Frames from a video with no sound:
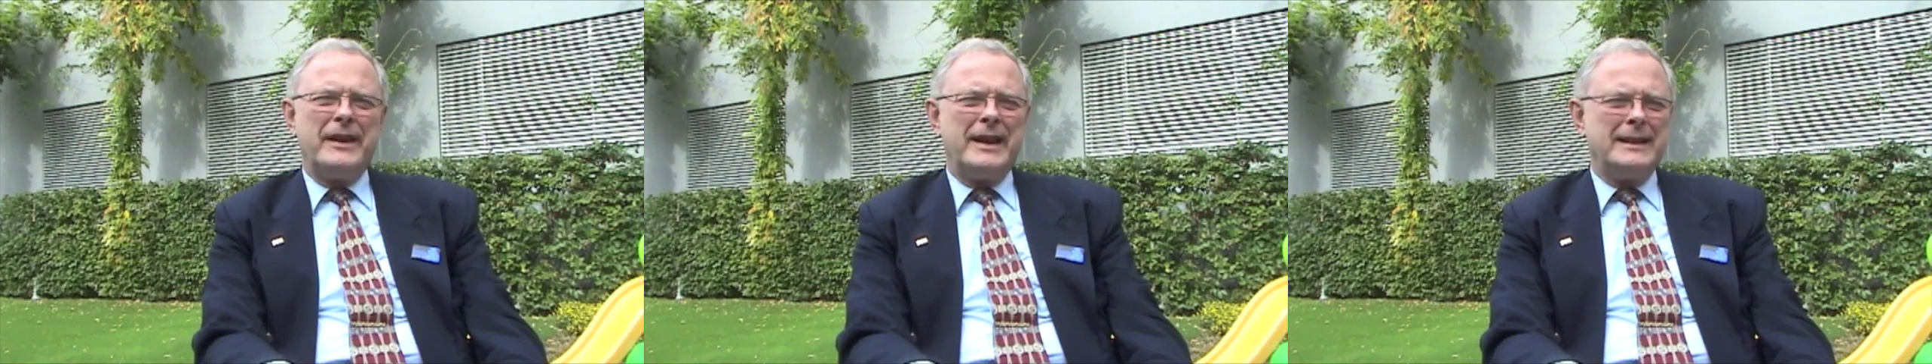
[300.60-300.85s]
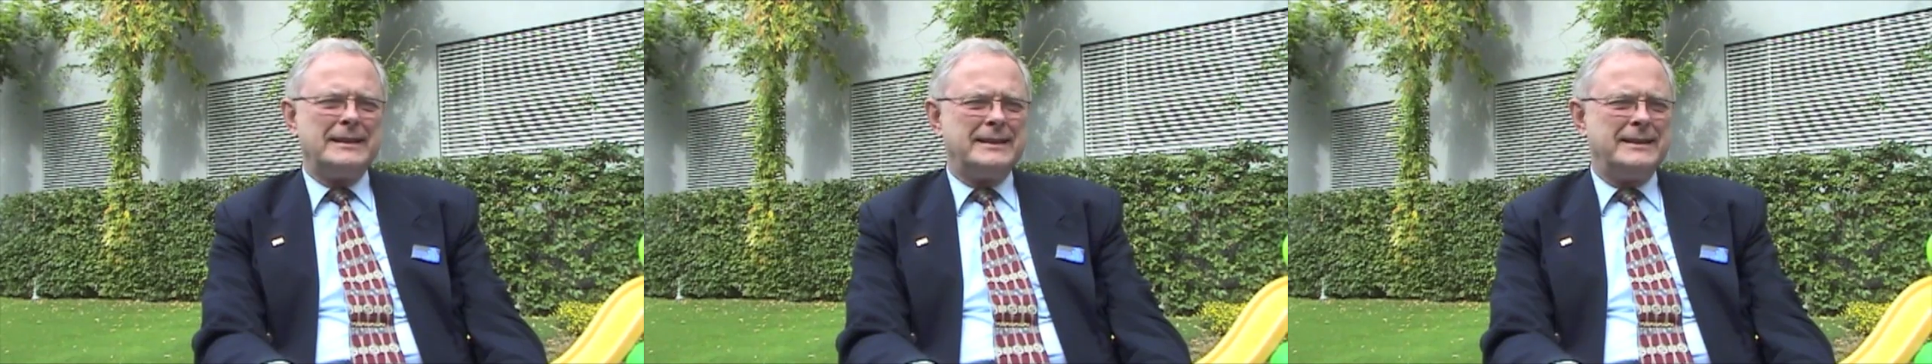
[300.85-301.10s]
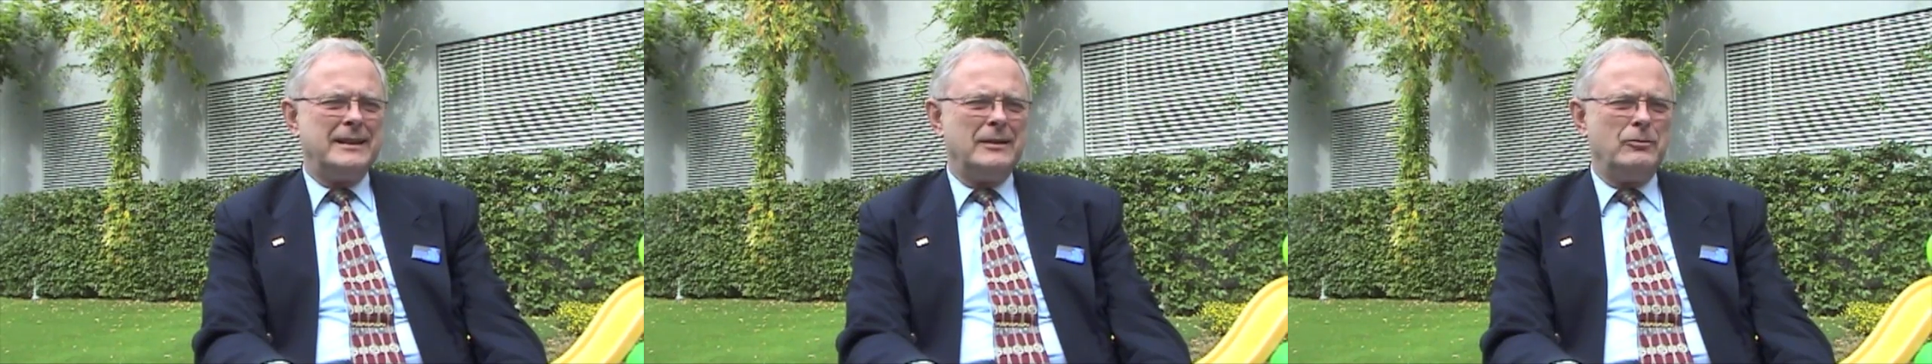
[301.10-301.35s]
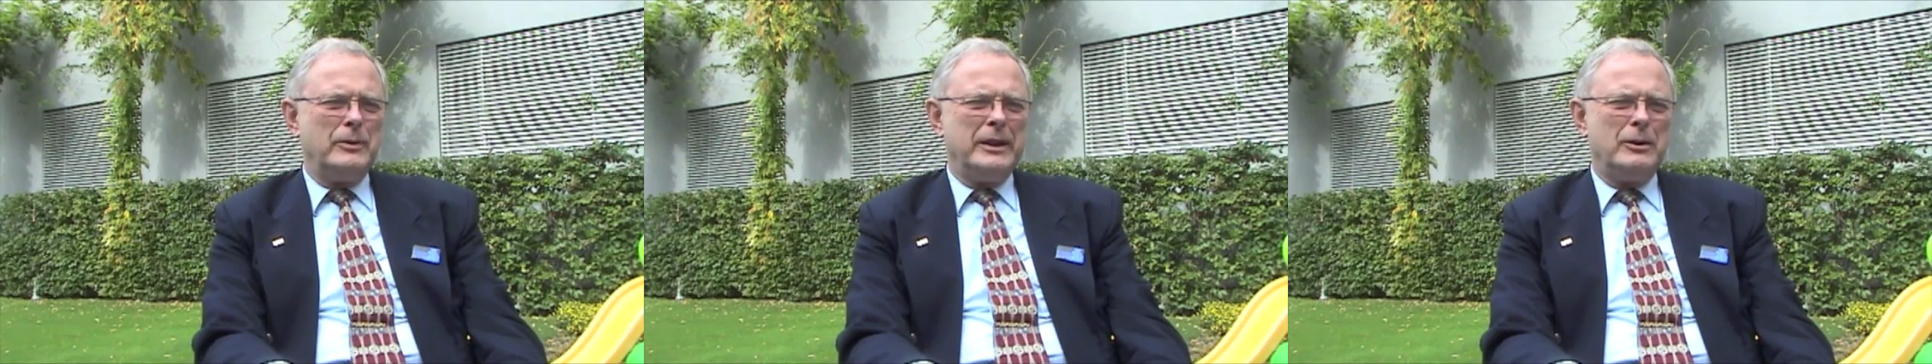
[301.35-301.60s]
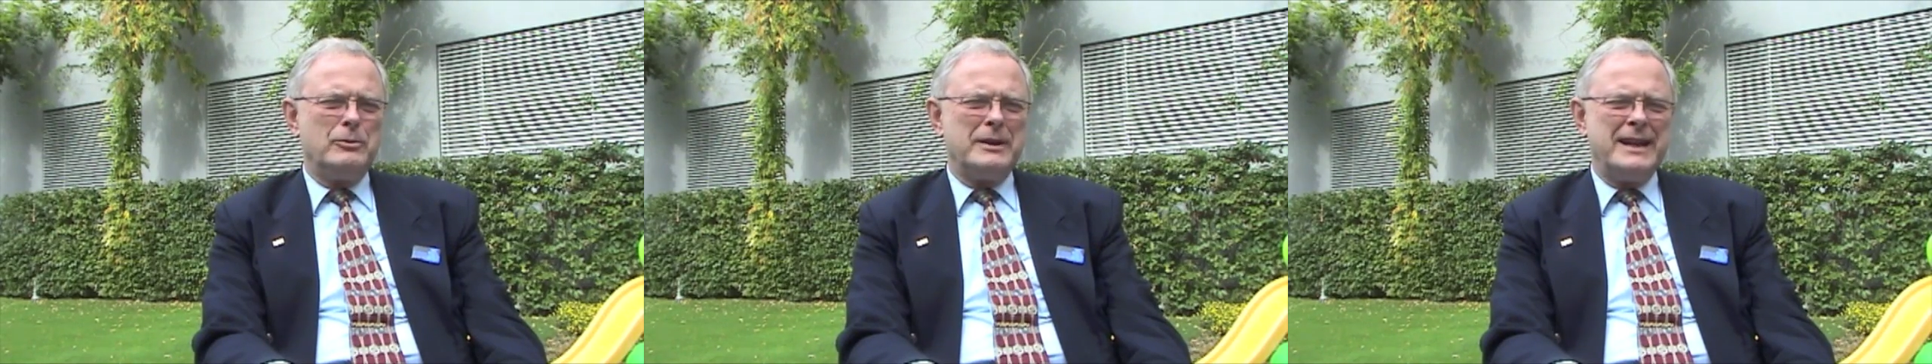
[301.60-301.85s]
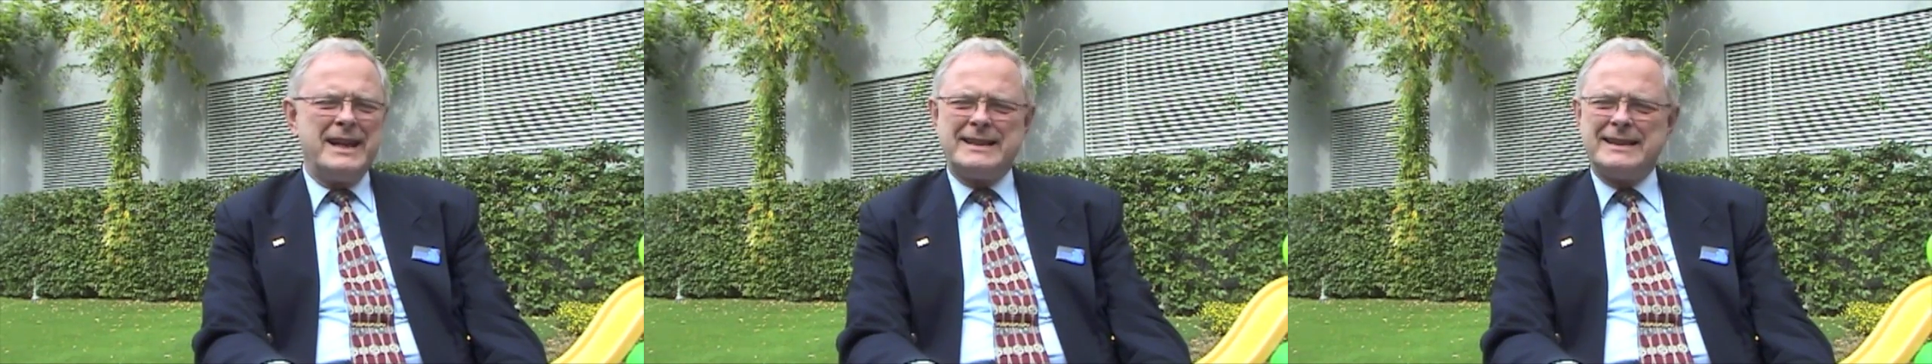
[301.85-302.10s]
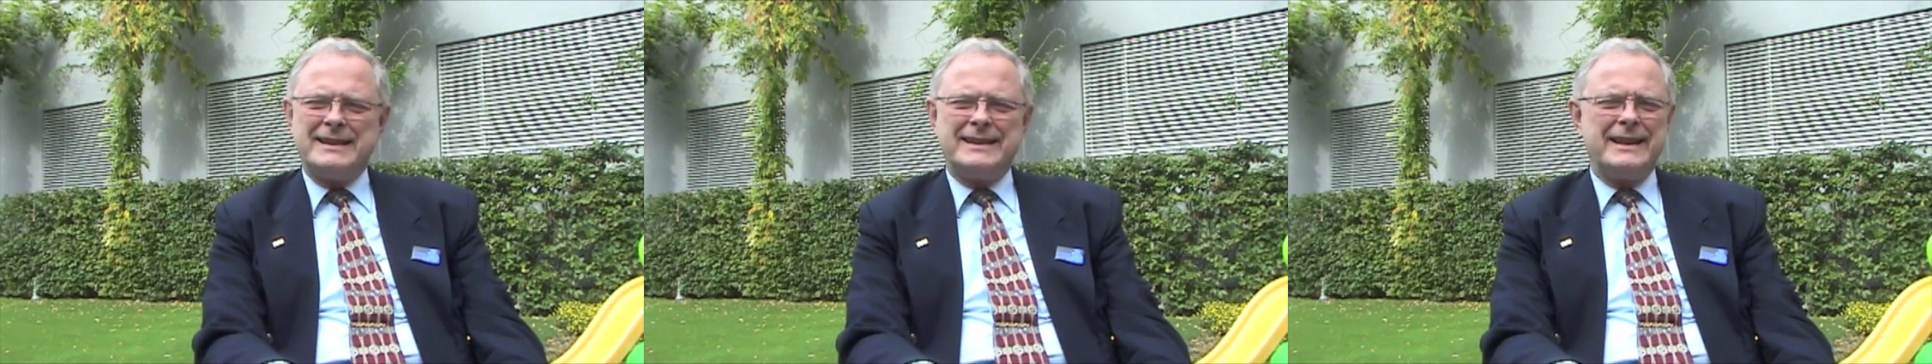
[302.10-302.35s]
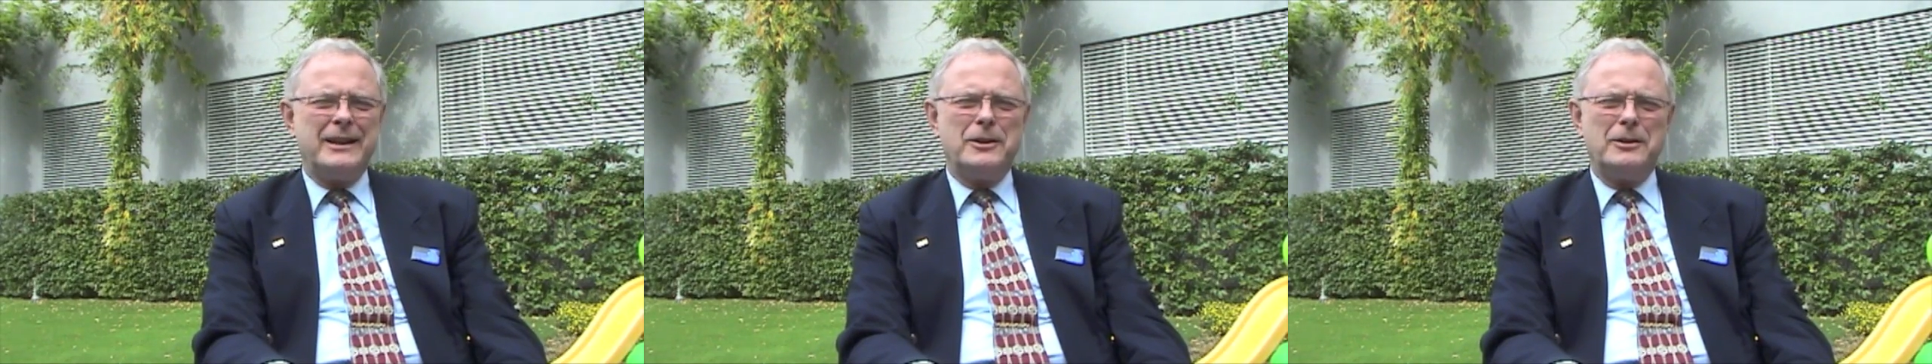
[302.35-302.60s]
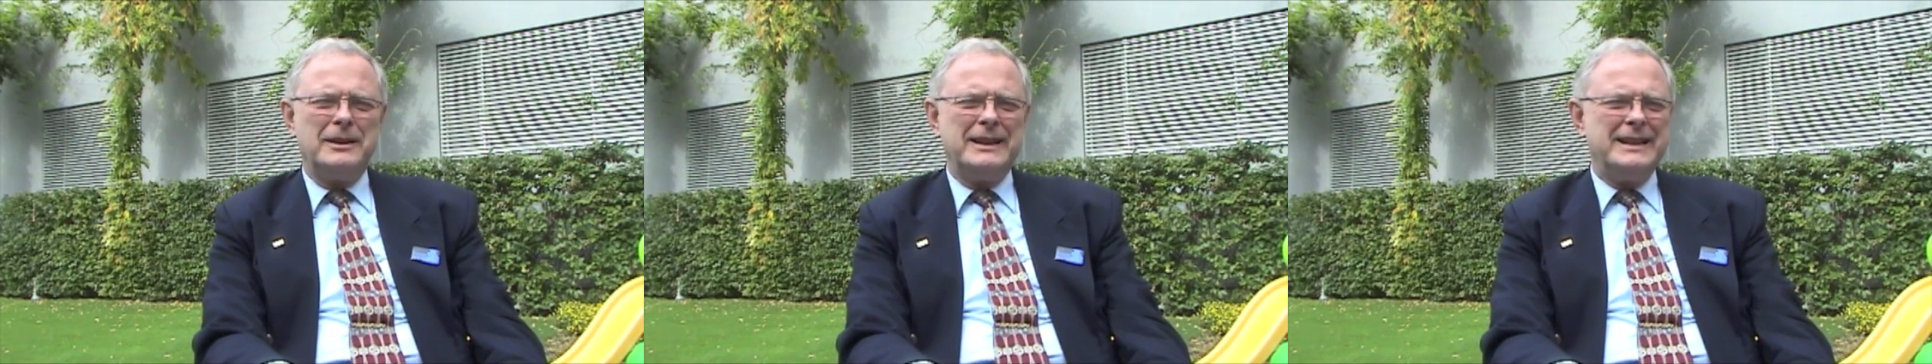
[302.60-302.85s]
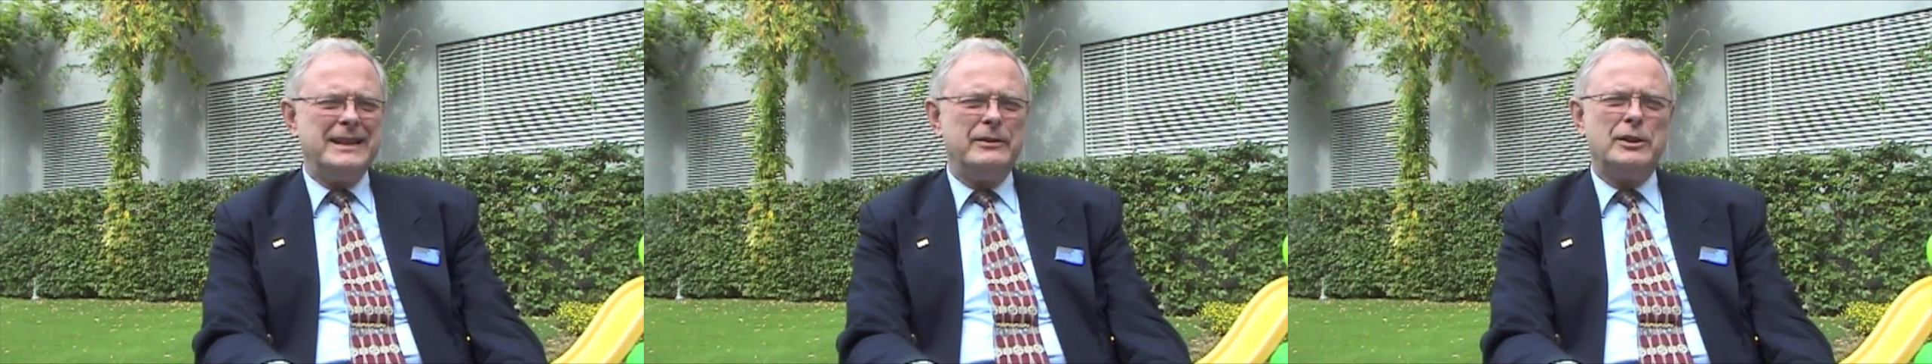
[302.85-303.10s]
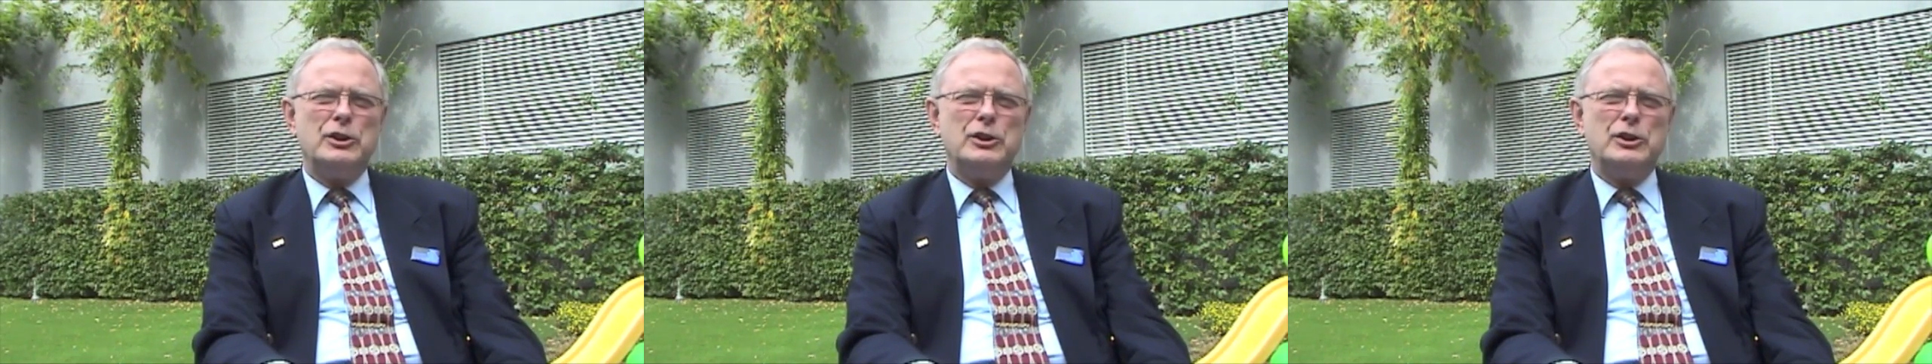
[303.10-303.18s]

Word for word: that uh, we don't necessarily need